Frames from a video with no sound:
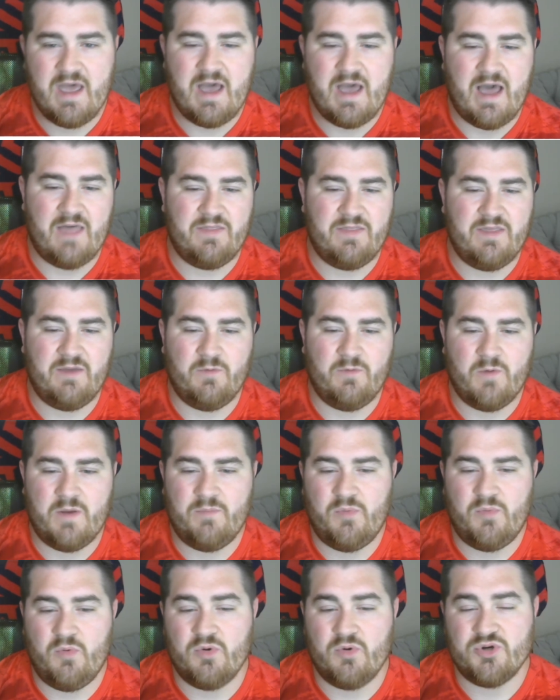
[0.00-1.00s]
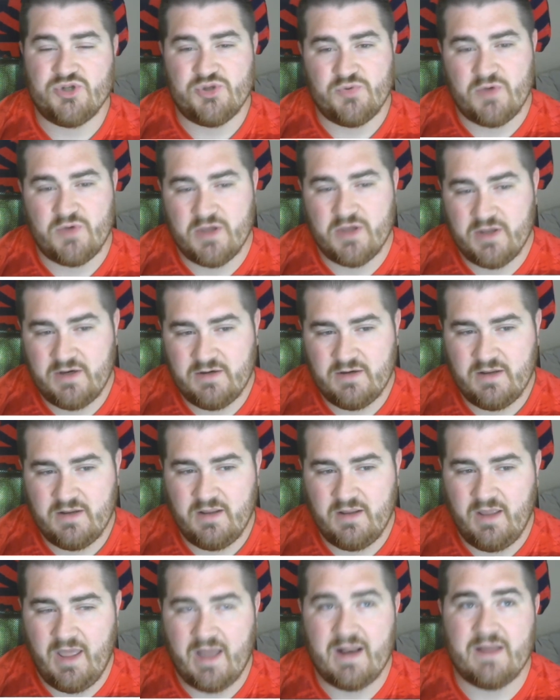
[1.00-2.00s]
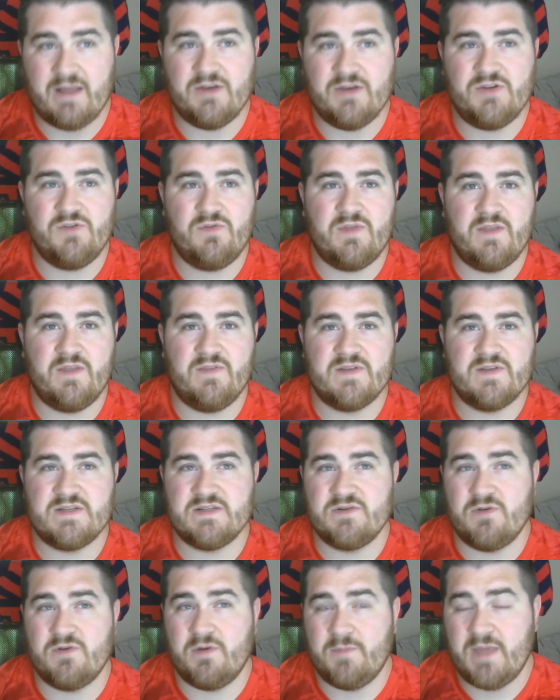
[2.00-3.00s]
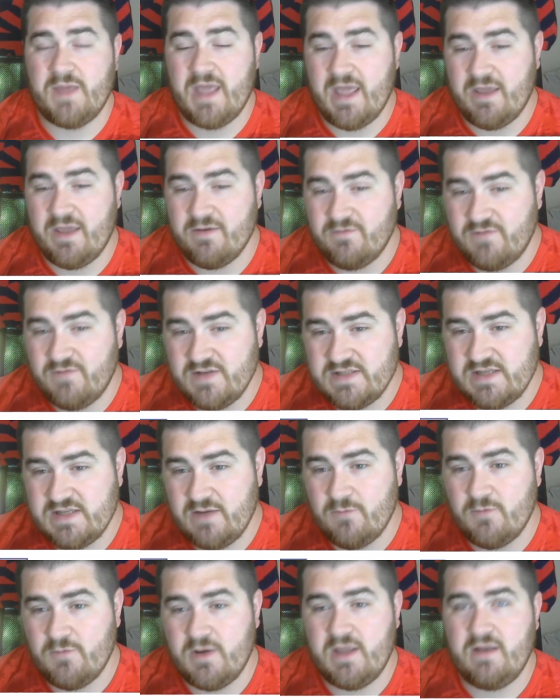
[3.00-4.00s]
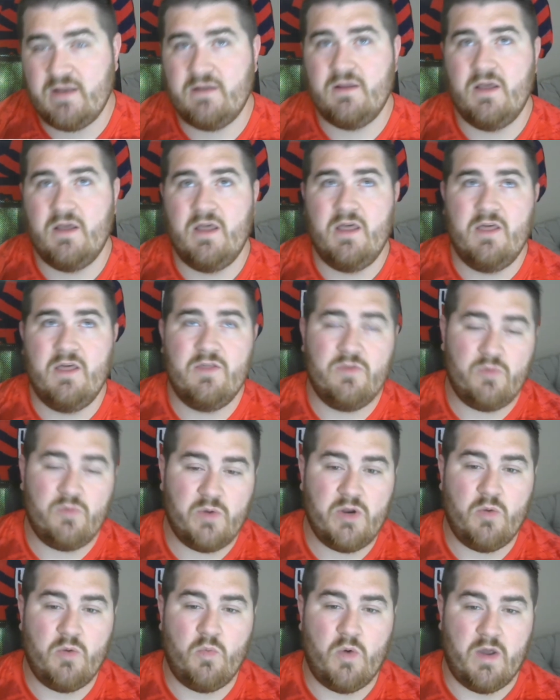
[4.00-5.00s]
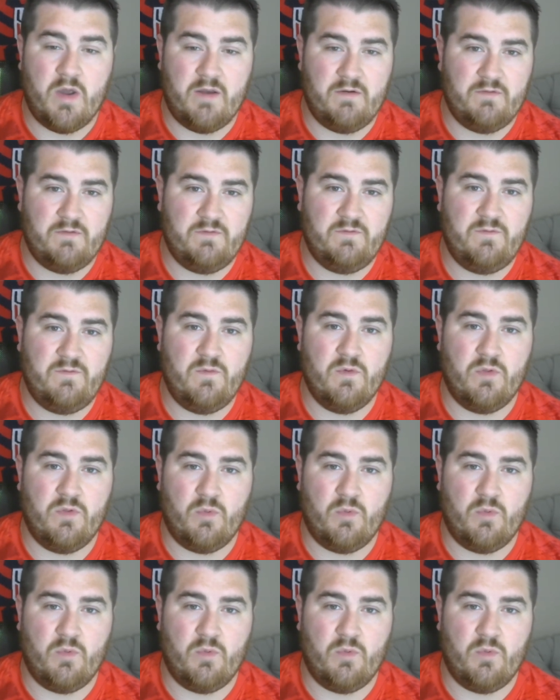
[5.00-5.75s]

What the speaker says: I think Red Bull are too good, and I do think this is going to be a convincing win, 3-1 for the